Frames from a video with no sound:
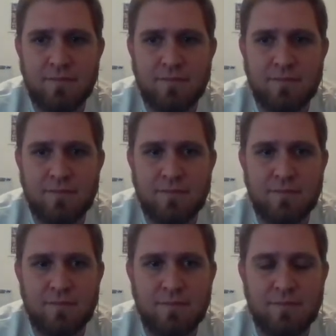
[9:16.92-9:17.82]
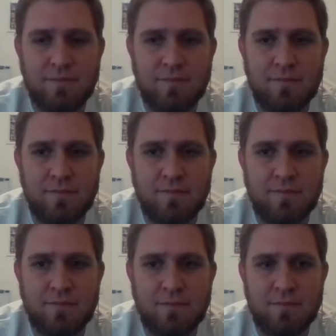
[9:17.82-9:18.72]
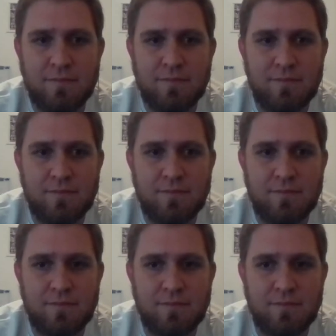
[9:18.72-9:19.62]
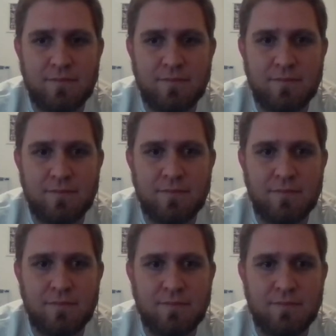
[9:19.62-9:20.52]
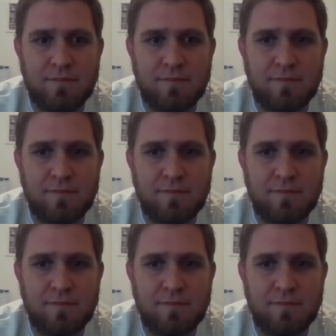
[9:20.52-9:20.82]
The person shown says nothing.